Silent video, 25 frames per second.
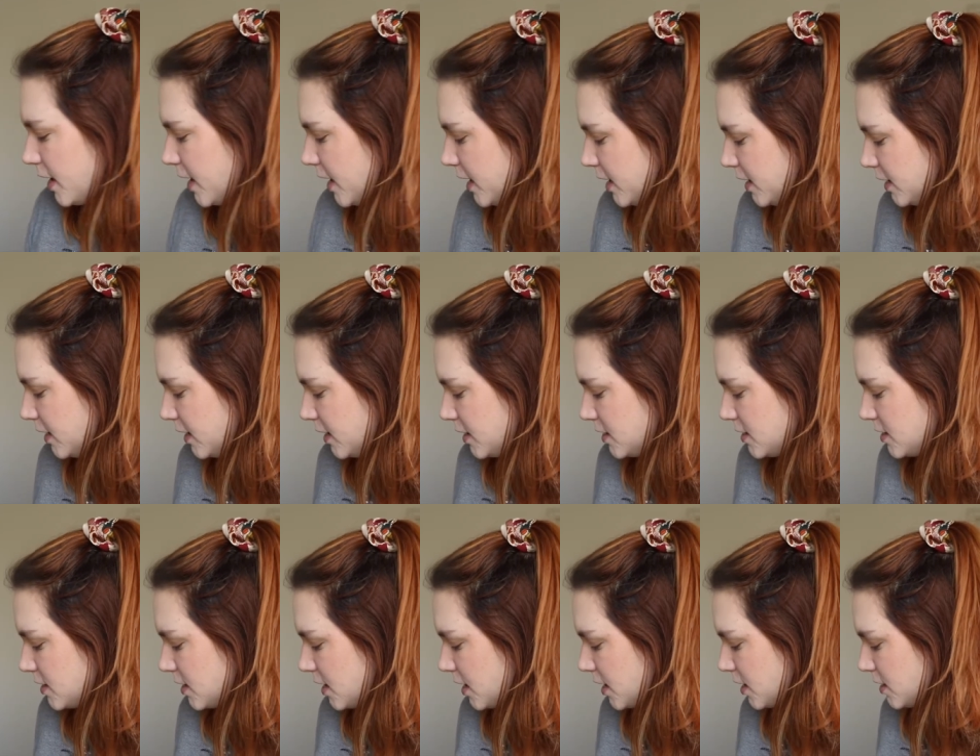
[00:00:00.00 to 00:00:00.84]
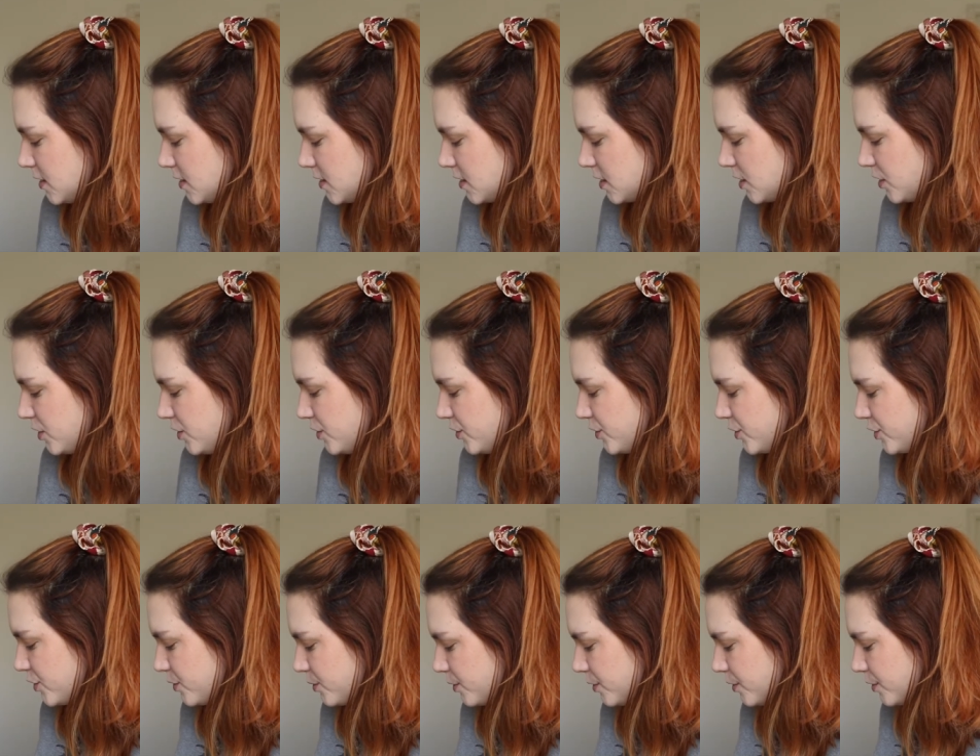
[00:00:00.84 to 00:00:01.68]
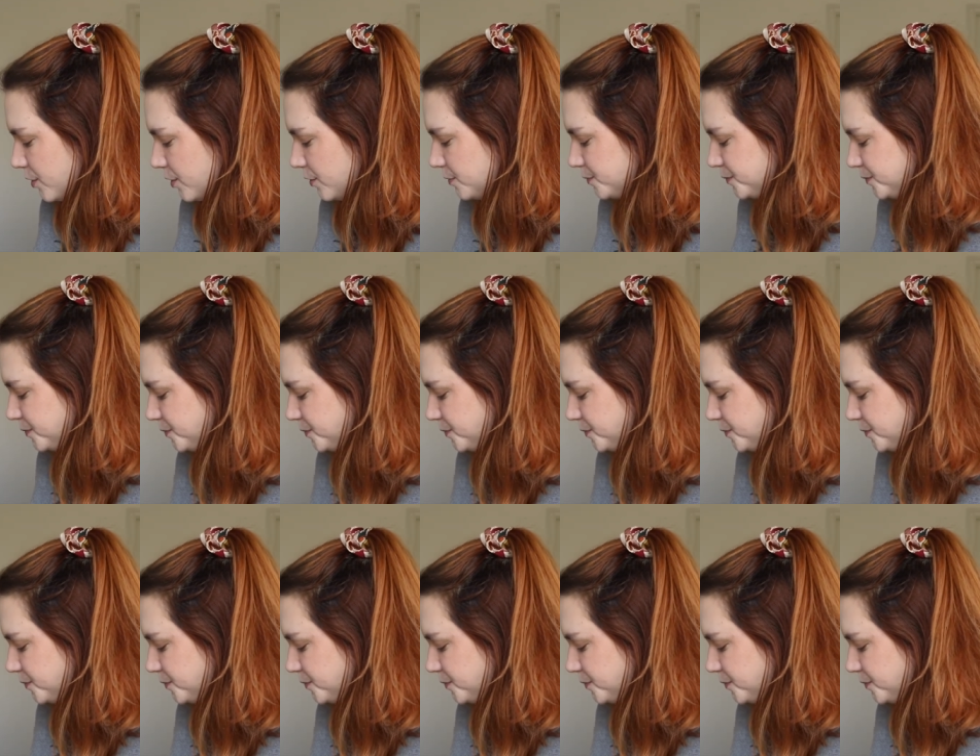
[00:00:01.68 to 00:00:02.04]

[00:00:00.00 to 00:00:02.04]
eyelid as usual.